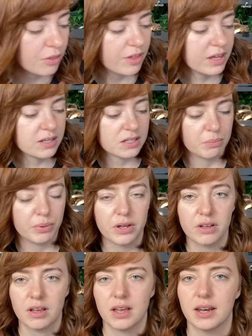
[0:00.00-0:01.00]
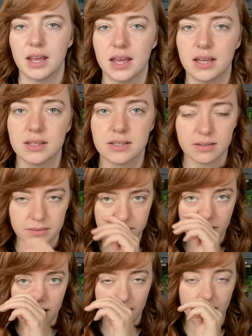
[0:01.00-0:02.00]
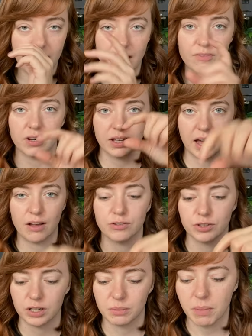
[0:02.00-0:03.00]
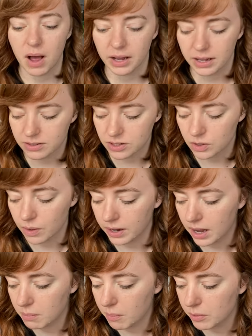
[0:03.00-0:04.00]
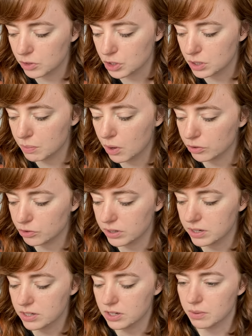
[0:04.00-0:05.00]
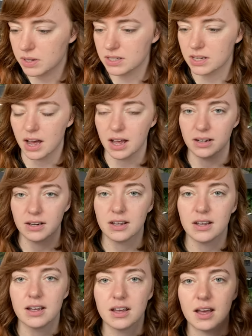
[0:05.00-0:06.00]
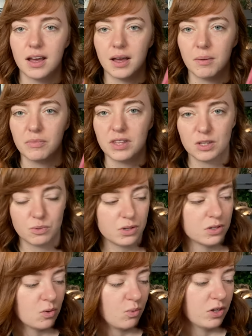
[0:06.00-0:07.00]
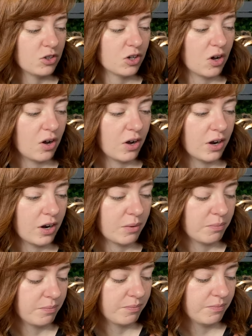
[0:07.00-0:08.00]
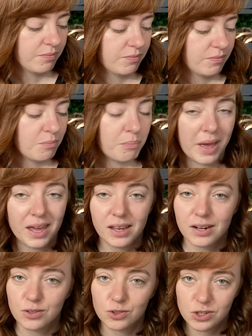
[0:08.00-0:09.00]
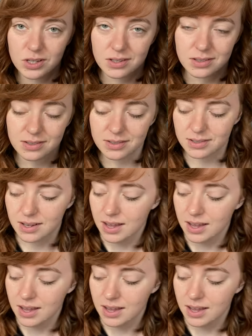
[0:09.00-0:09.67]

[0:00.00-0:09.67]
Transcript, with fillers: things to put in his uh, advent calendar pockets. So I got him a bunch of small treats. So he's got um, these ones, which are bacon and cheese.